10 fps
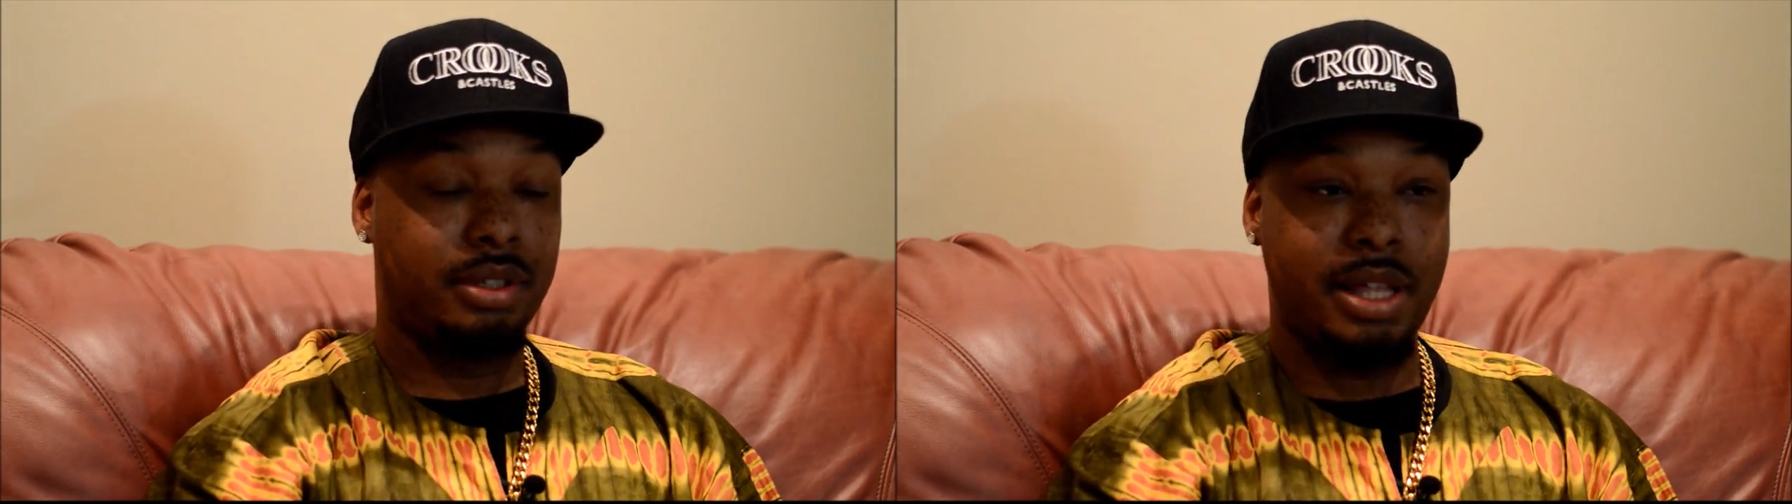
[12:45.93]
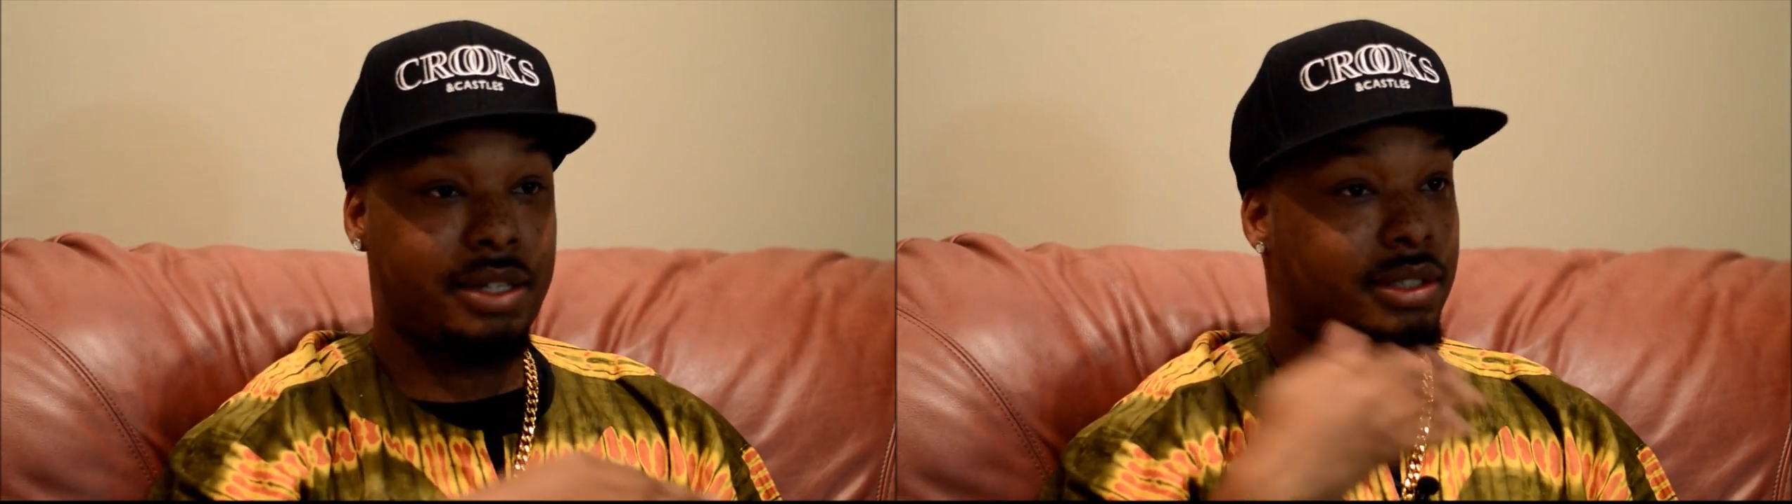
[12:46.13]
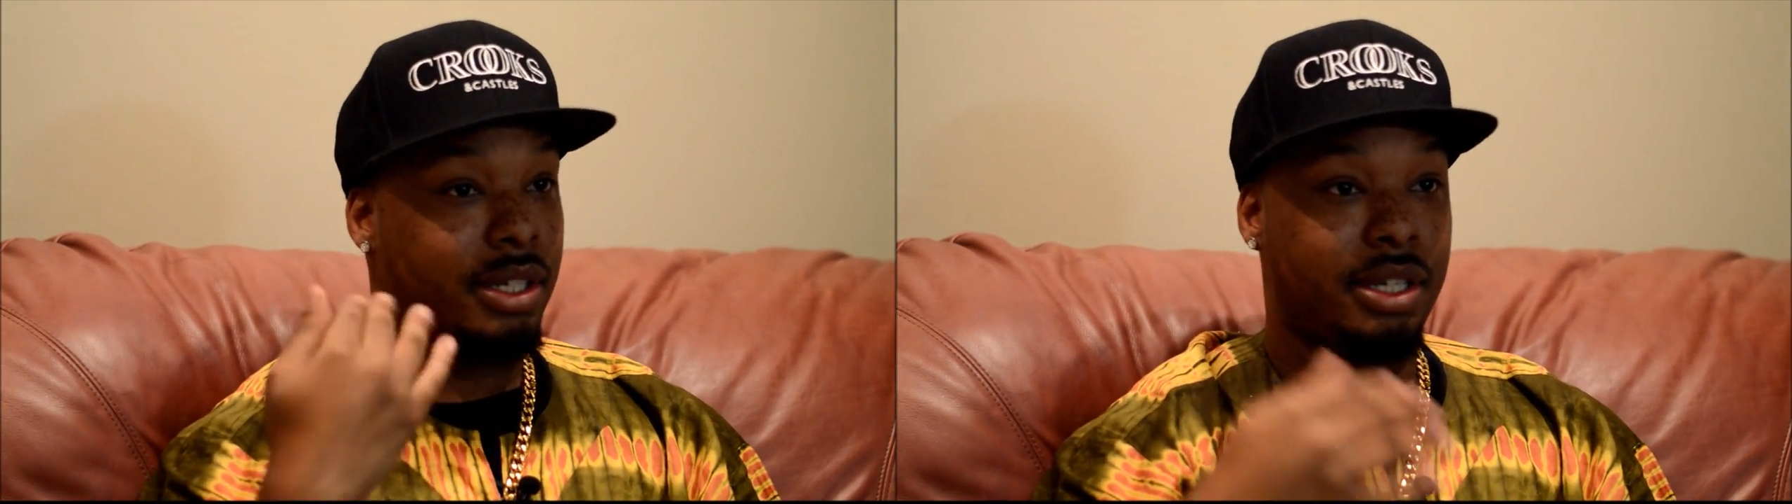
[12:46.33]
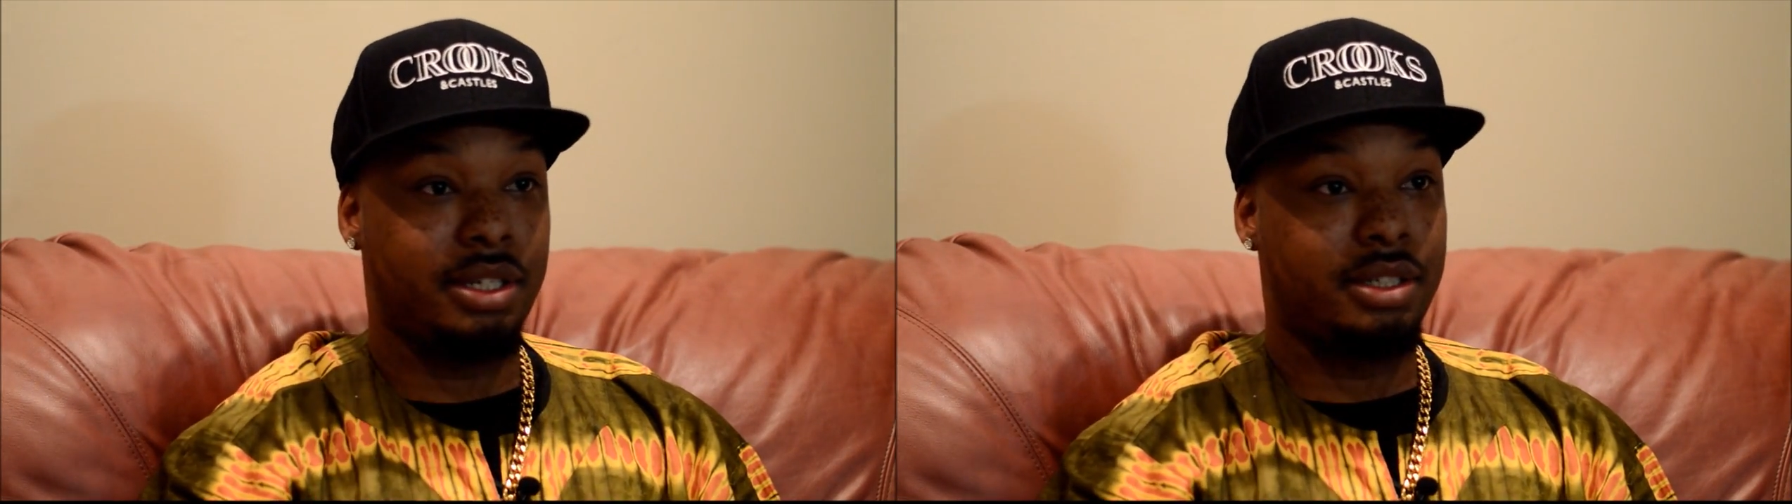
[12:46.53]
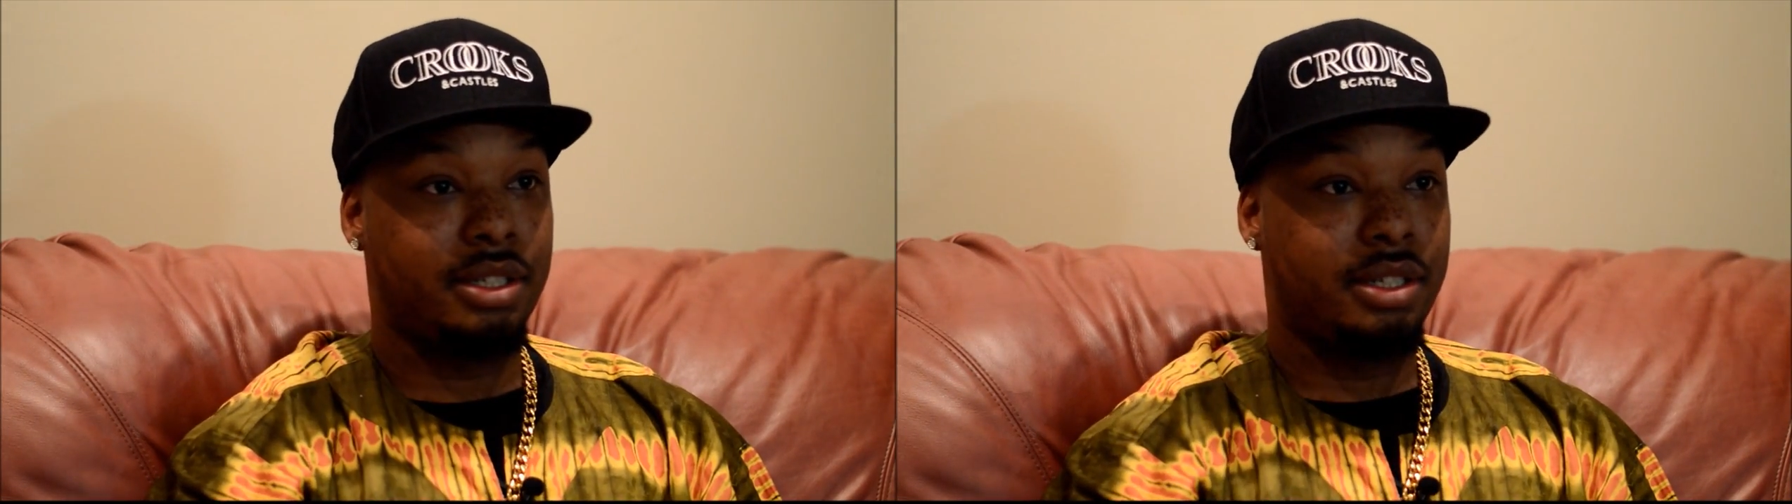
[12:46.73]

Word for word: That's it.